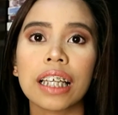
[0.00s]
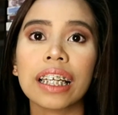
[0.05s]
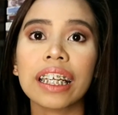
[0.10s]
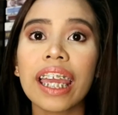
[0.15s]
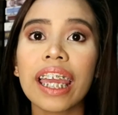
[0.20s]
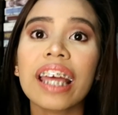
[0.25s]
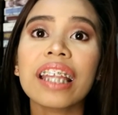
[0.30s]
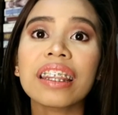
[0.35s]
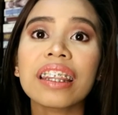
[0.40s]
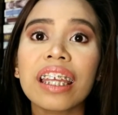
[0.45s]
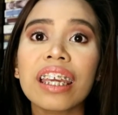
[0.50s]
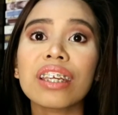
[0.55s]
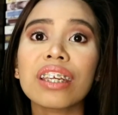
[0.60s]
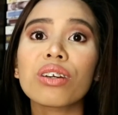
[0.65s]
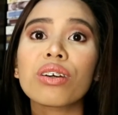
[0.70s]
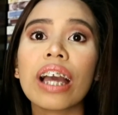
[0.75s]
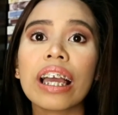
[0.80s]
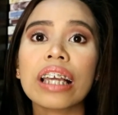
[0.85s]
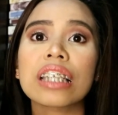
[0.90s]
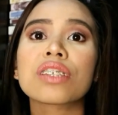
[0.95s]
Again, thank
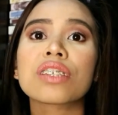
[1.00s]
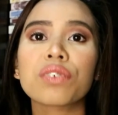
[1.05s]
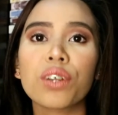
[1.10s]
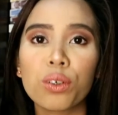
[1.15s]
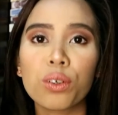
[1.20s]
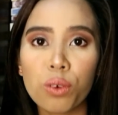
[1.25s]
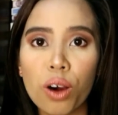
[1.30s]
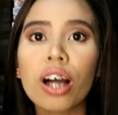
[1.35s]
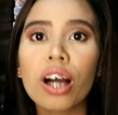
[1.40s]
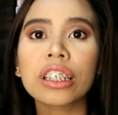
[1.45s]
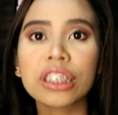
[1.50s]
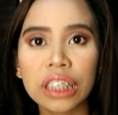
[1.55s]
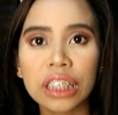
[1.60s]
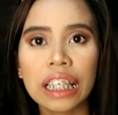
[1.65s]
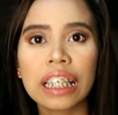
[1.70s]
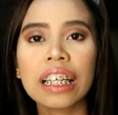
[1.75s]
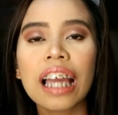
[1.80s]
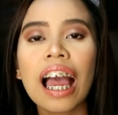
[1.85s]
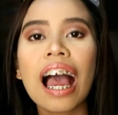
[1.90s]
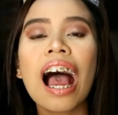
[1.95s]
you guys for
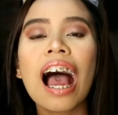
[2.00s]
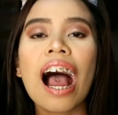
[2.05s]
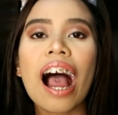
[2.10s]
watching.